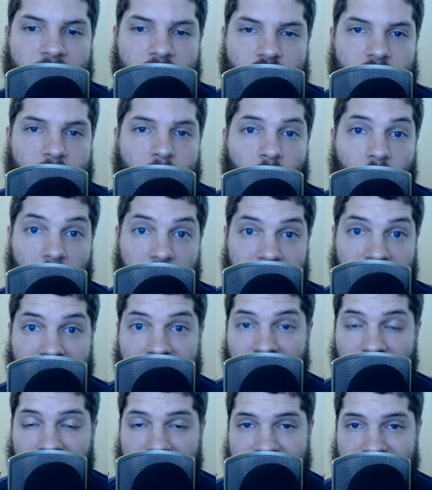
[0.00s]
more of the
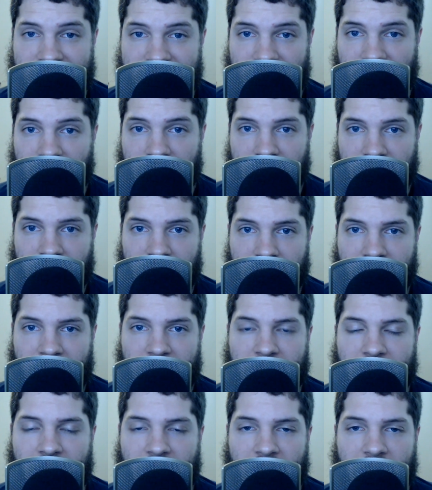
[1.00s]
content on there that I
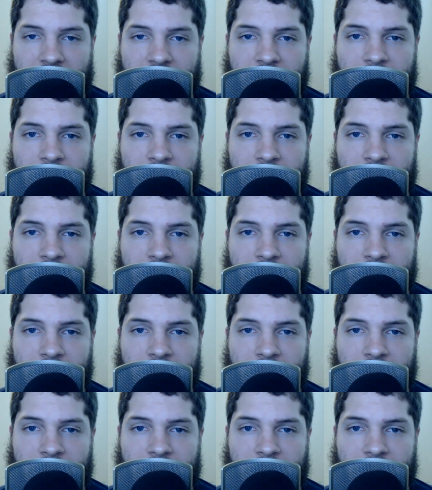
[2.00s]
have.